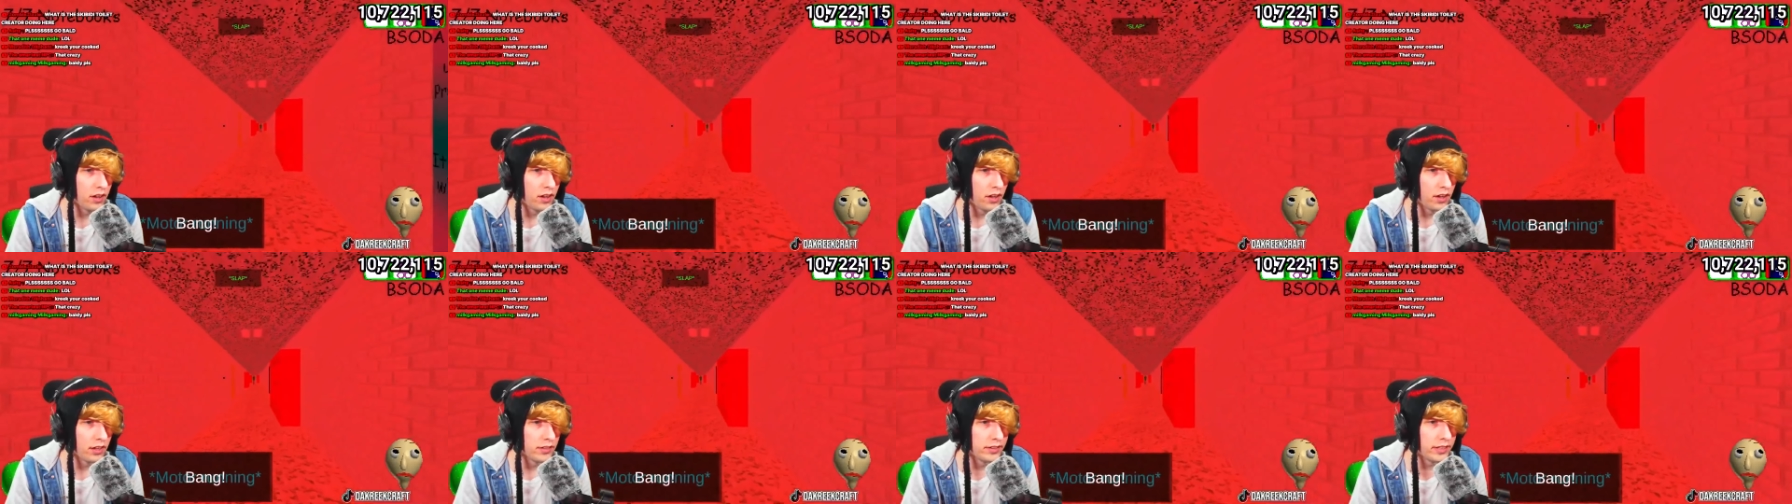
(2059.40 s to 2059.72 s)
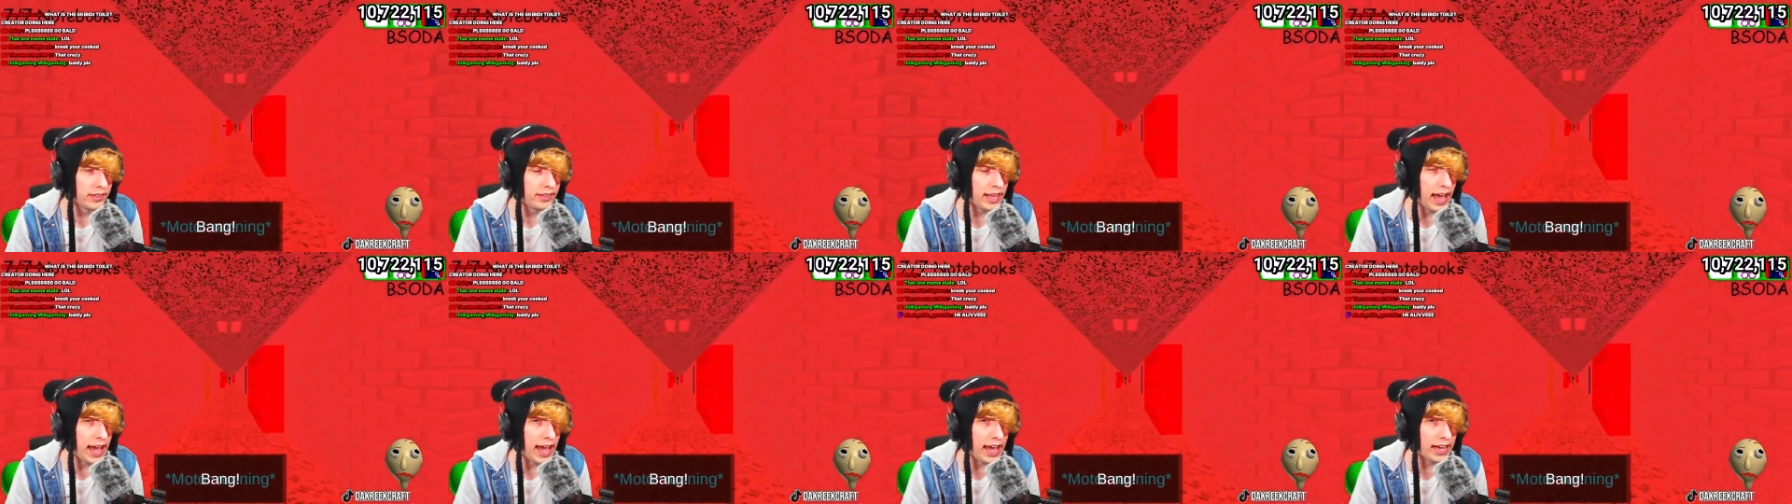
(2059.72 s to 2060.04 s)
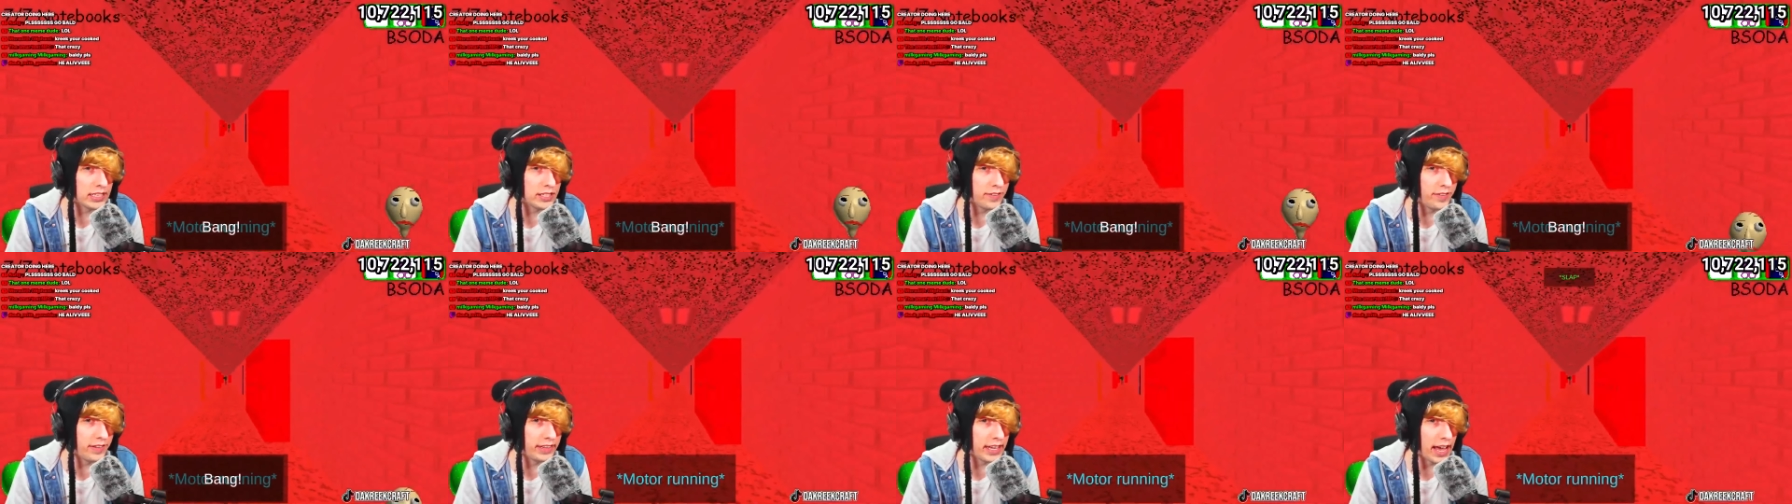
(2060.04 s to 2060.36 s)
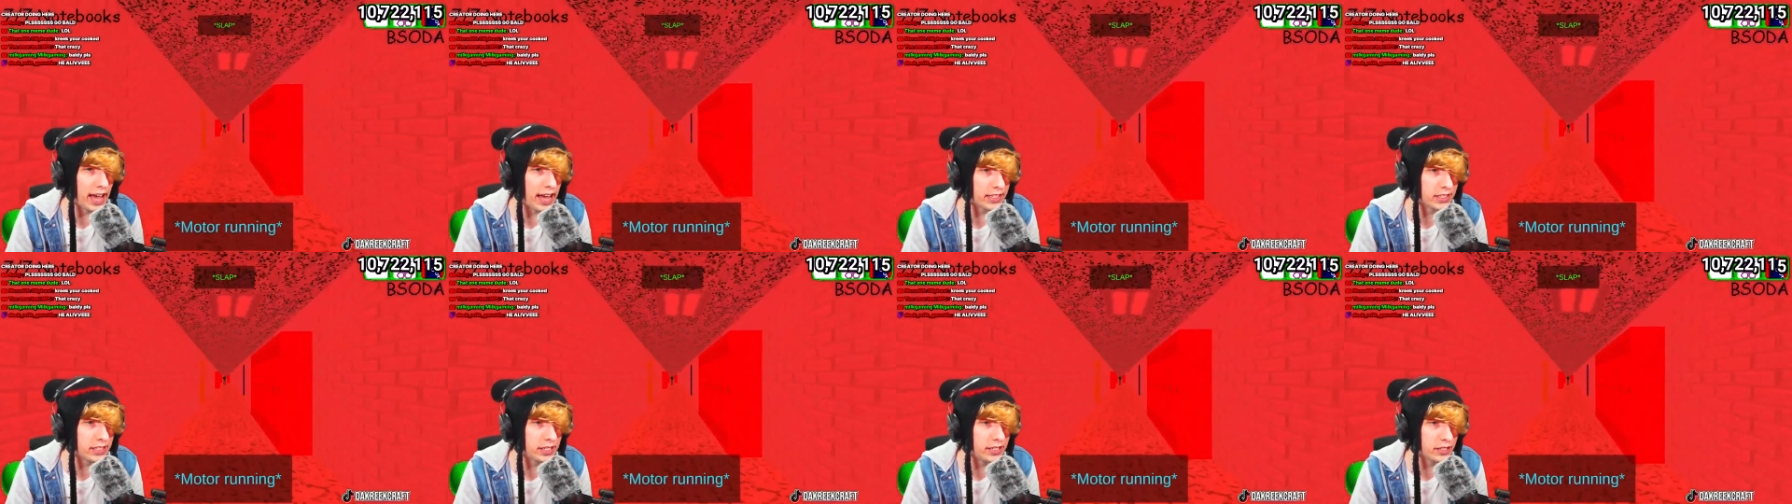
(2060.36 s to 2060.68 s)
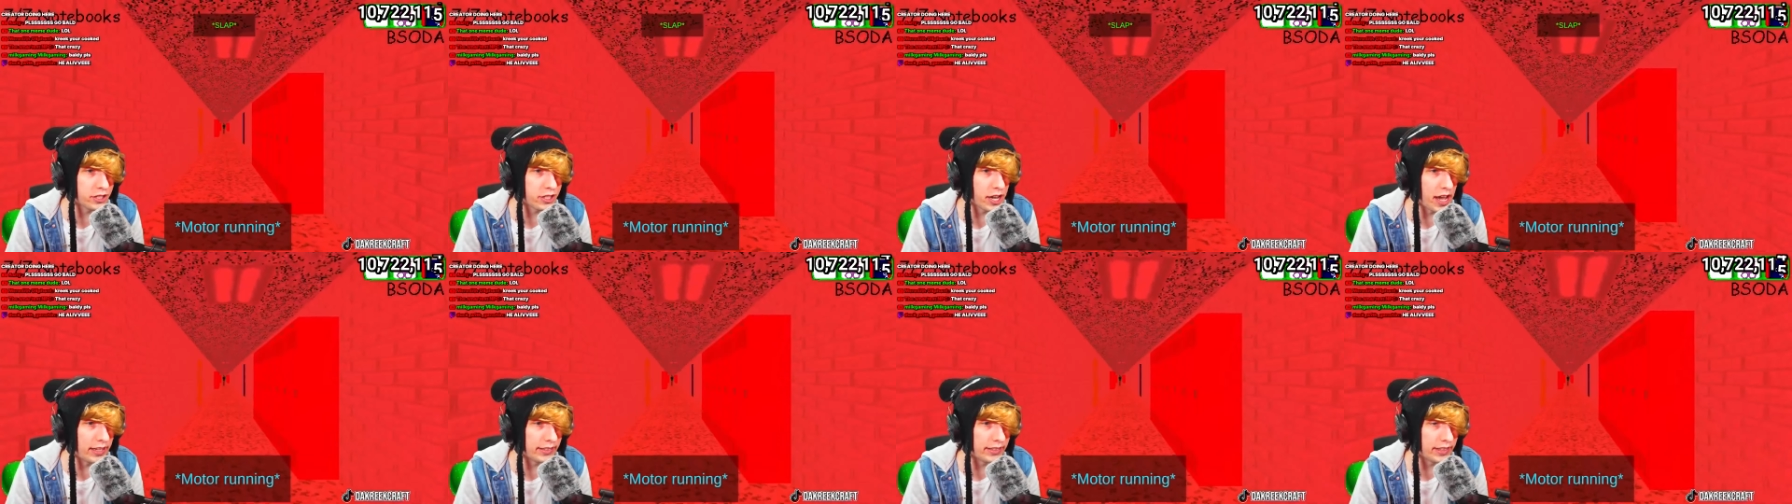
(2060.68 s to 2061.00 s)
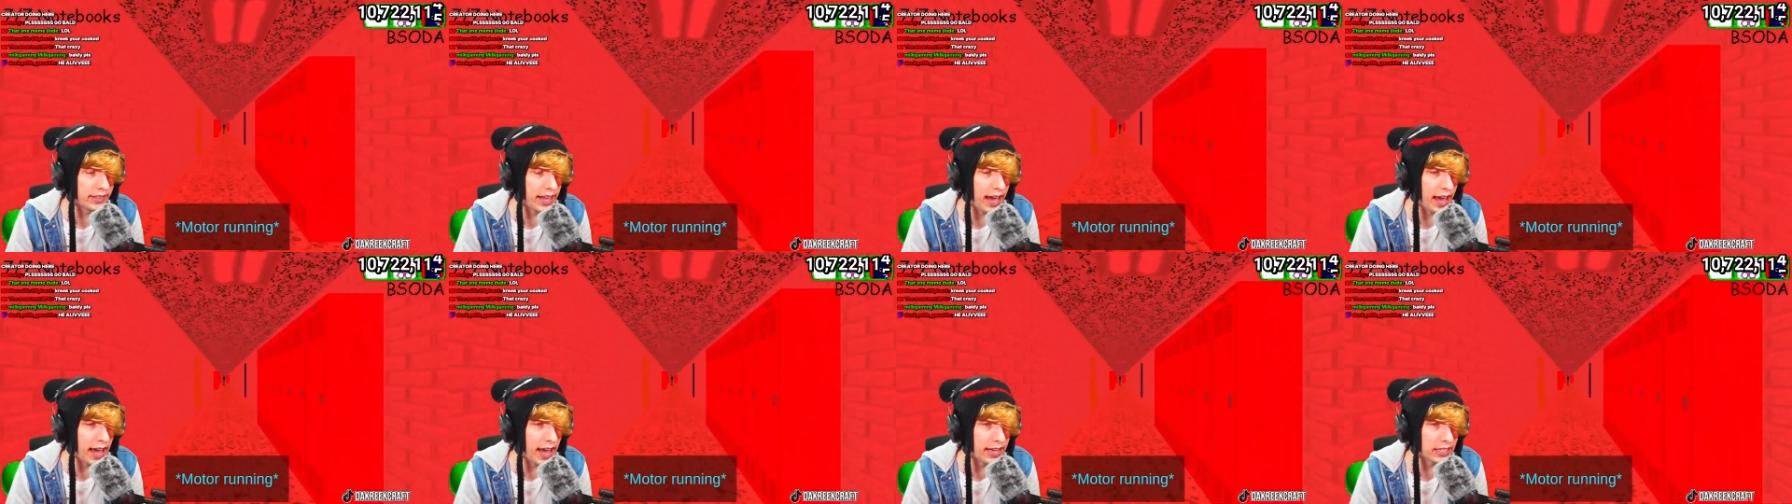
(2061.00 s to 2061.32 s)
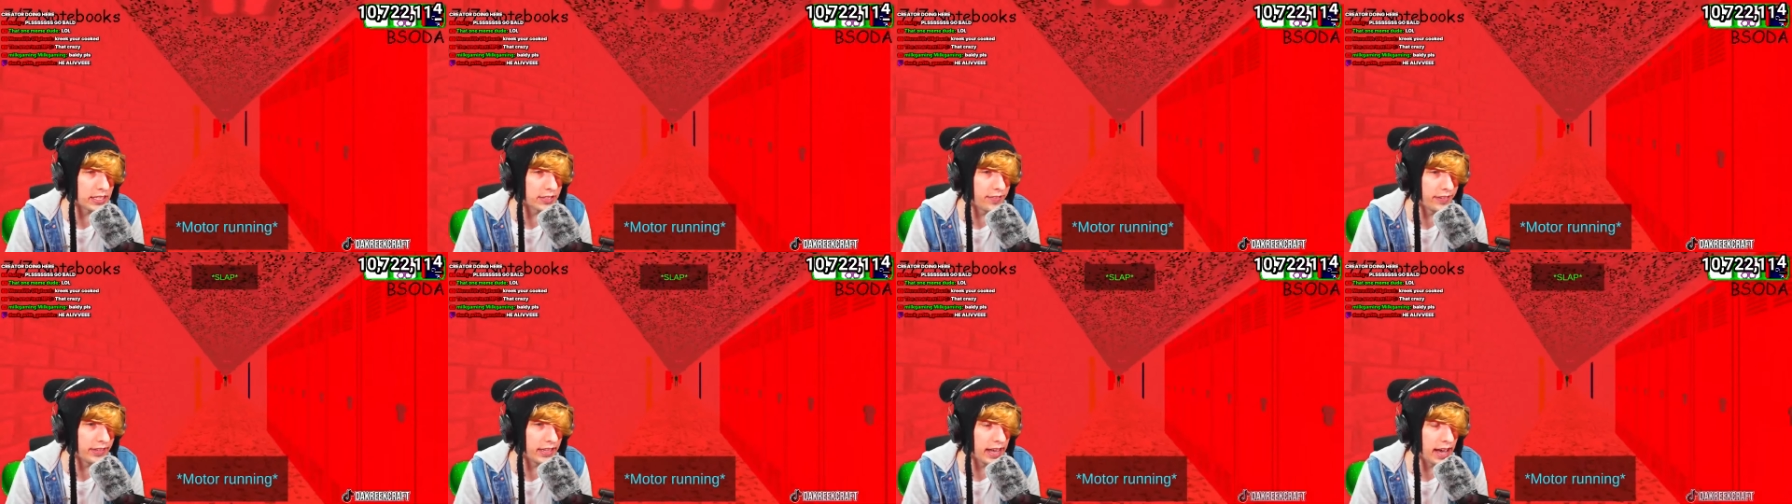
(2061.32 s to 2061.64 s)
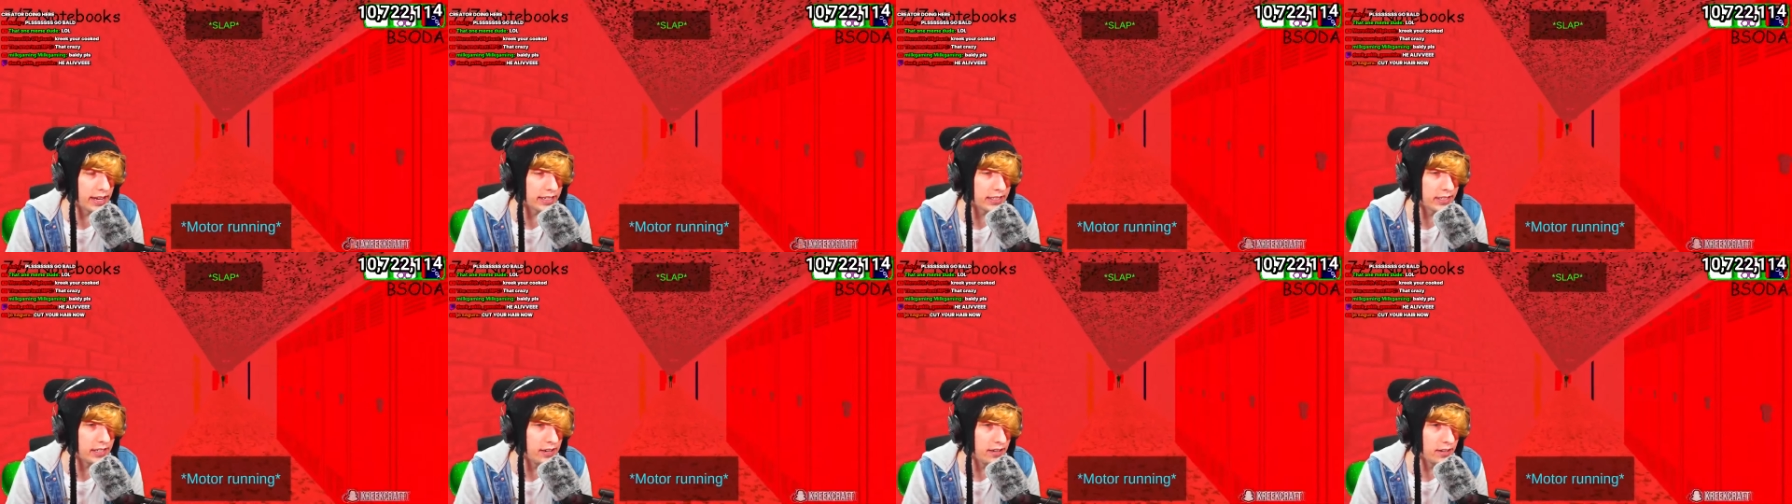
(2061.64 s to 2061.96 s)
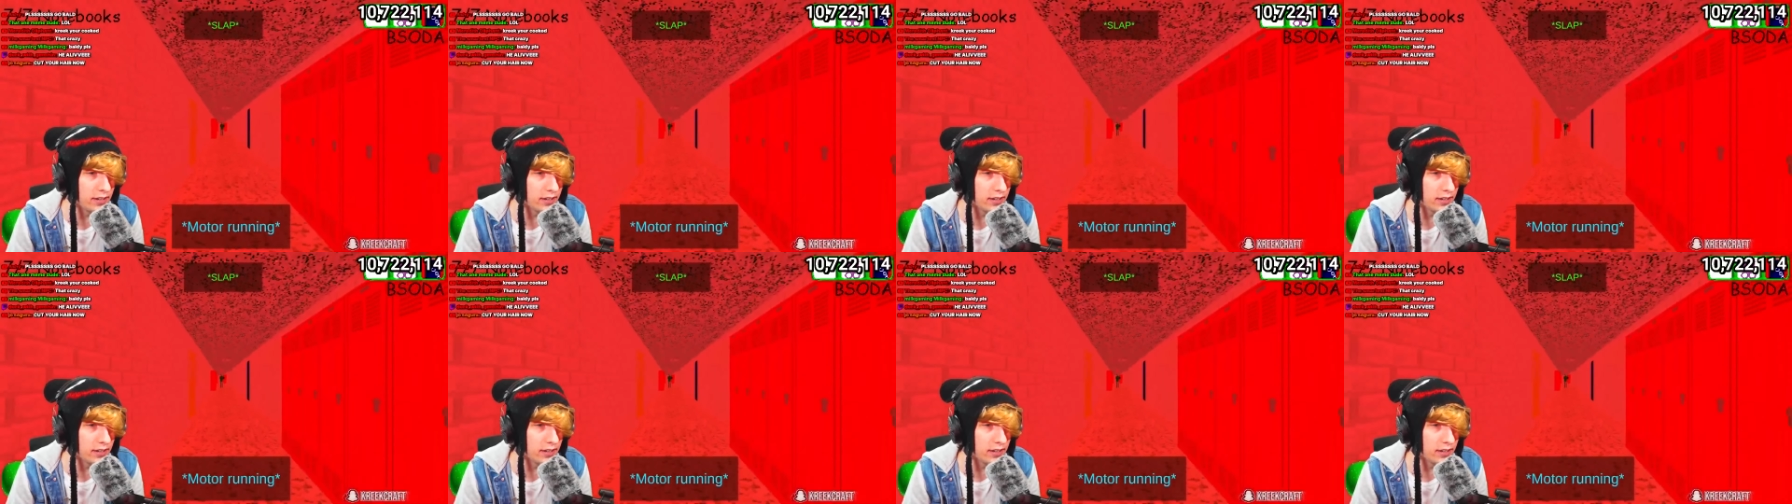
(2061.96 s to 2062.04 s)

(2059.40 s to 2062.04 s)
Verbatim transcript: Did that activate the exit? Chat, did that activate the exit?